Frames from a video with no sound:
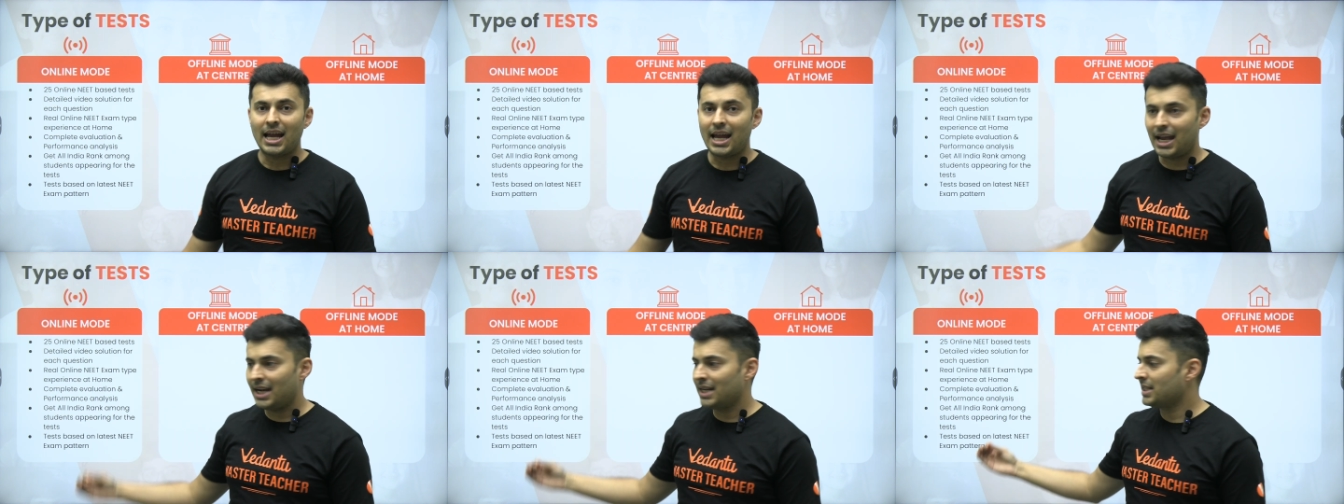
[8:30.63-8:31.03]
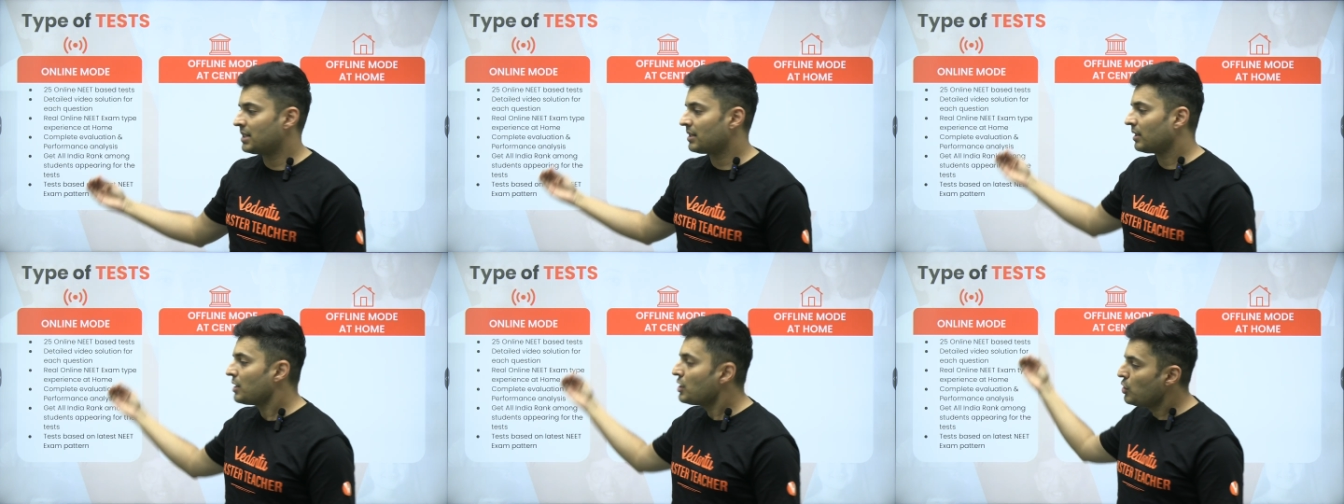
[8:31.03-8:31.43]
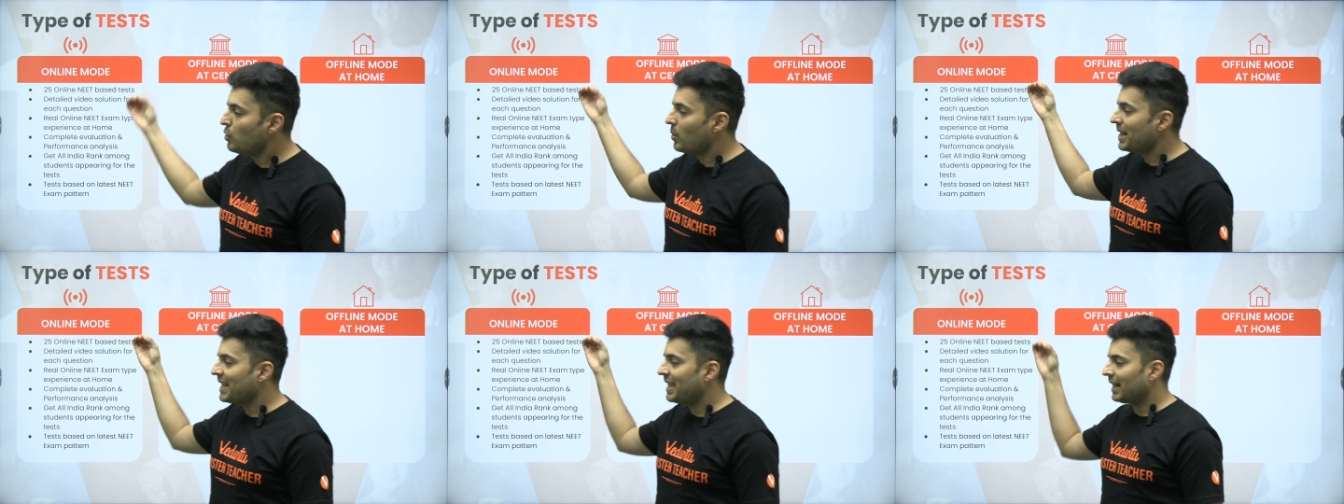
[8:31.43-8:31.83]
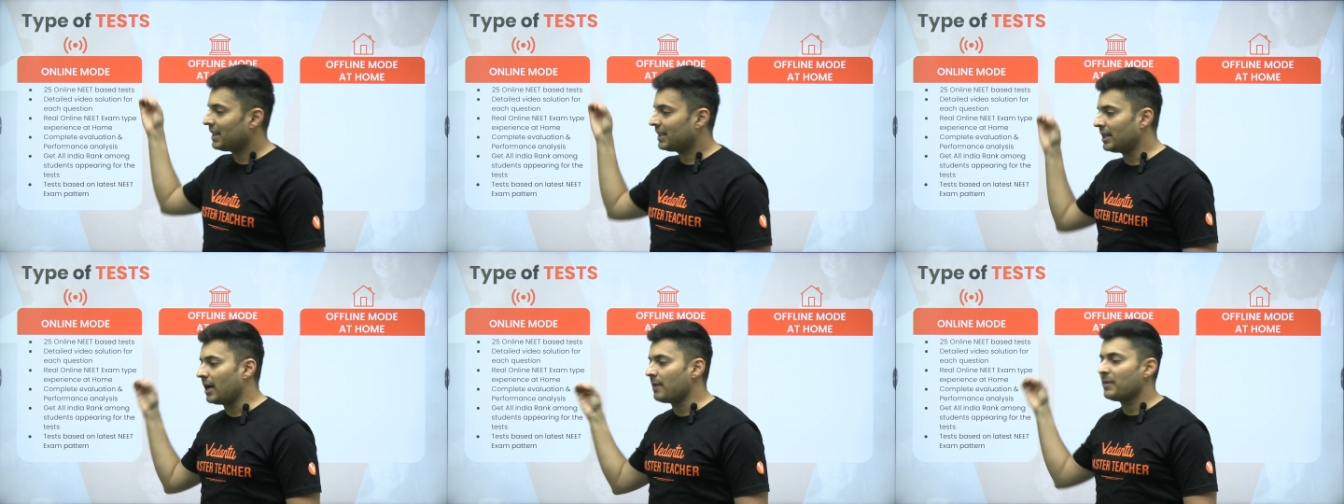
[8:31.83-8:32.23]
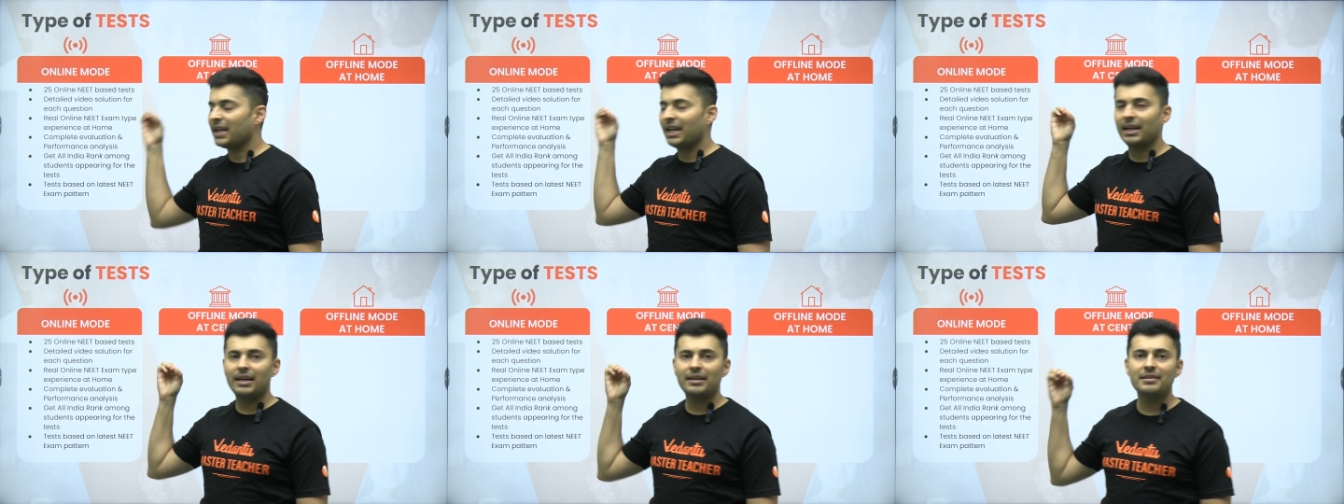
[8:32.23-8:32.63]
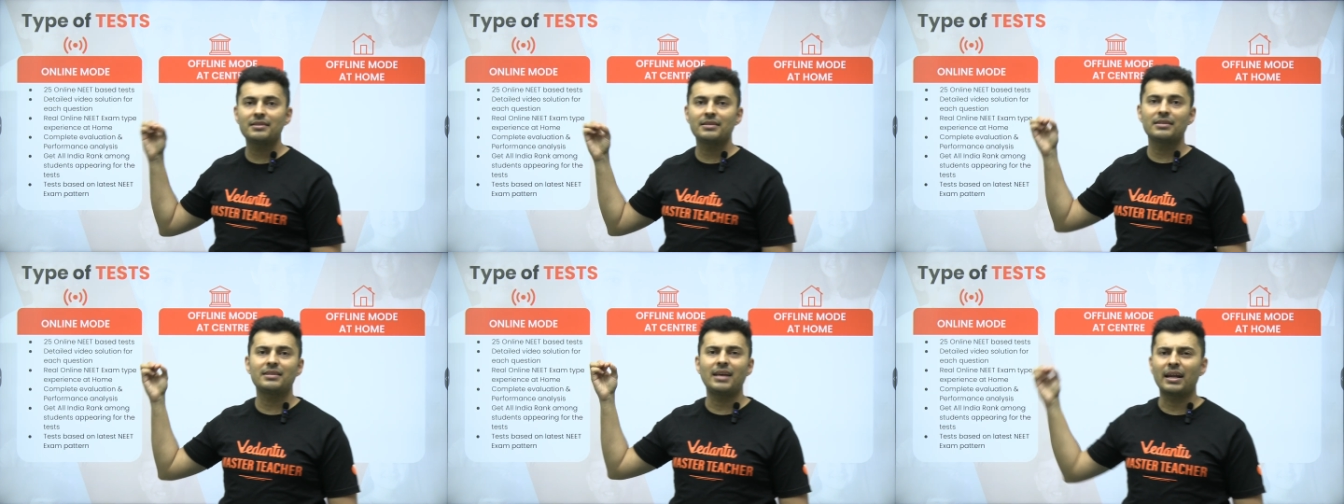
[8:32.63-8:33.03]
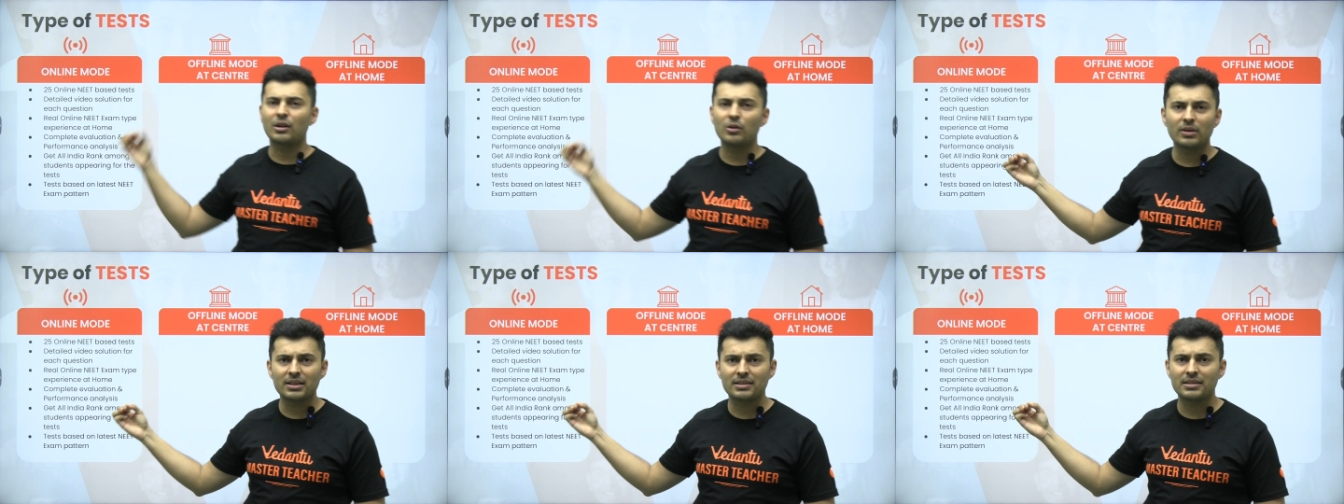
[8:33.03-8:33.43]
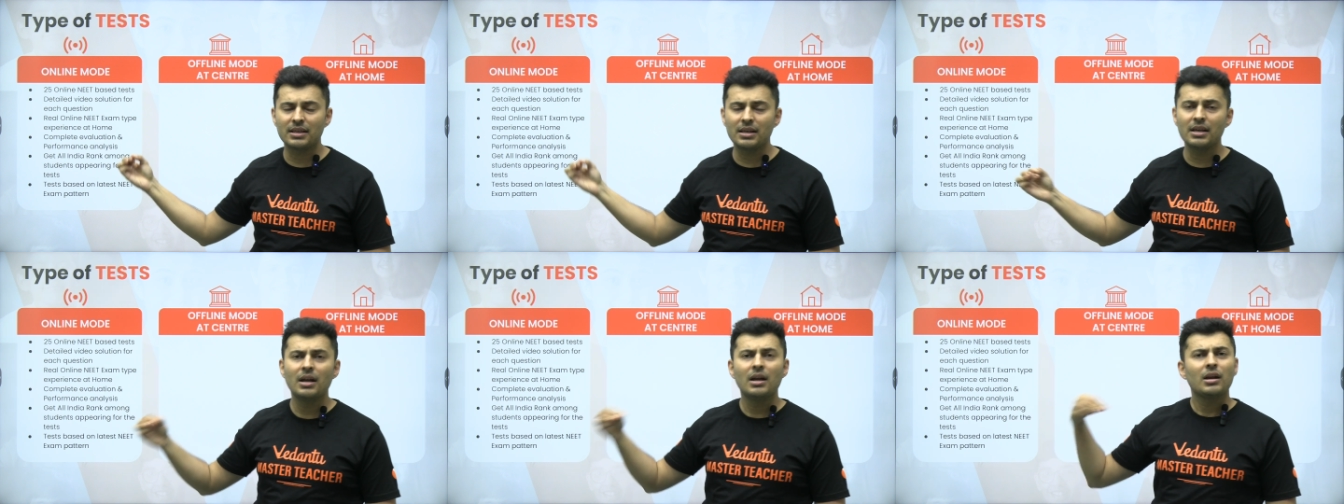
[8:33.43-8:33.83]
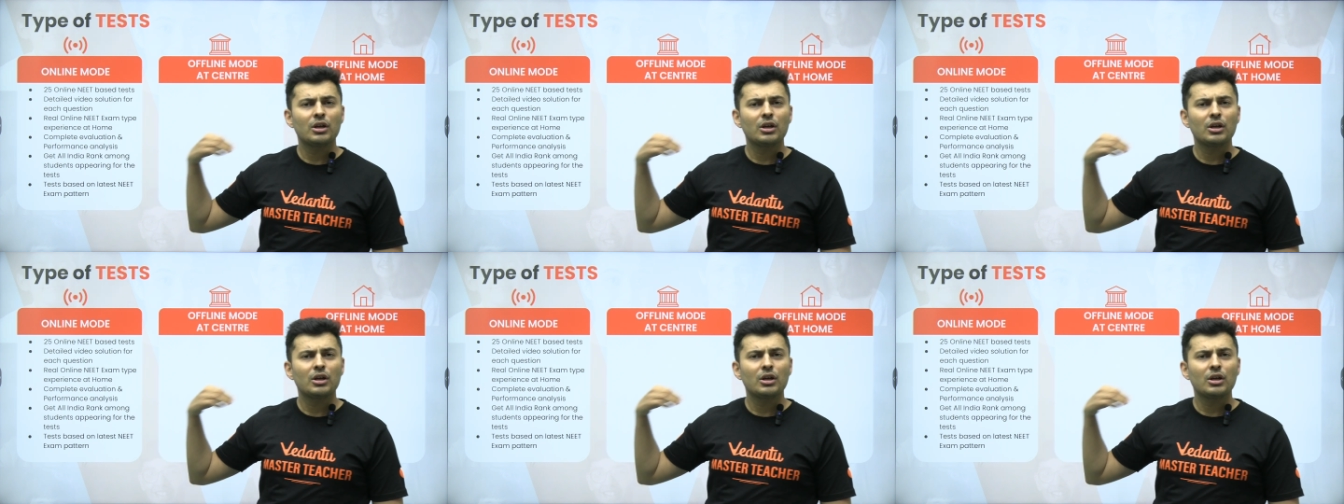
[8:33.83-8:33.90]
and you will get timing analysis, accuracy,